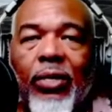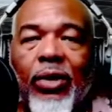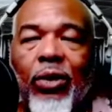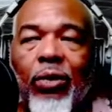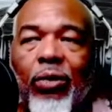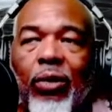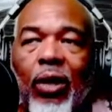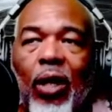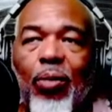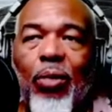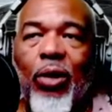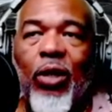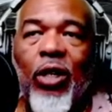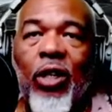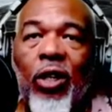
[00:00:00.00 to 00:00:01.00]
so I'm
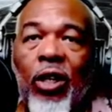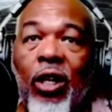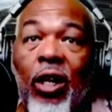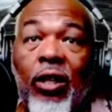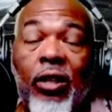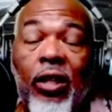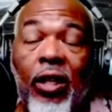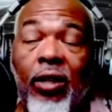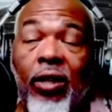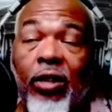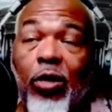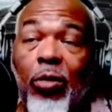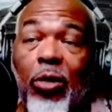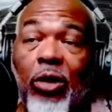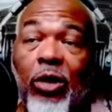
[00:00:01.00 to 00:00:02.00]
going to contact
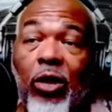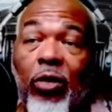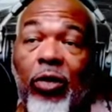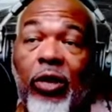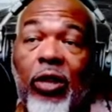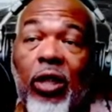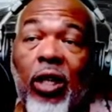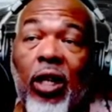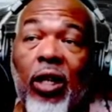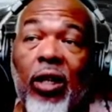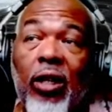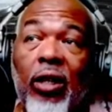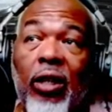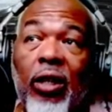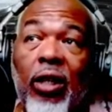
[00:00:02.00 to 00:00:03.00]
customer service
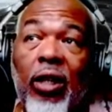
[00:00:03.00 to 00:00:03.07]
today